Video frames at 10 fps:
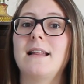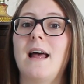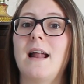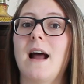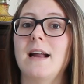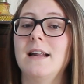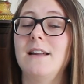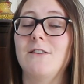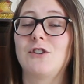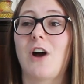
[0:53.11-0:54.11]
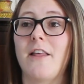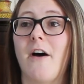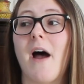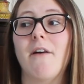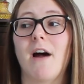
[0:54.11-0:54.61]
then I didn't even try the
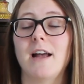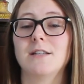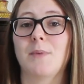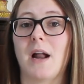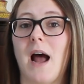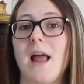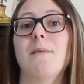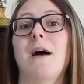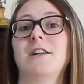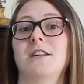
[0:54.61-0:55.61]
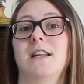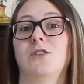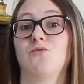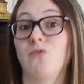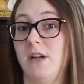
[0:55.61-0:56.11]
high rise but I imagine
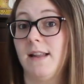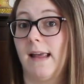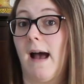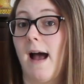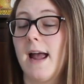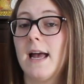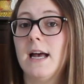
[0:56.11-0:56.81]
it's really high.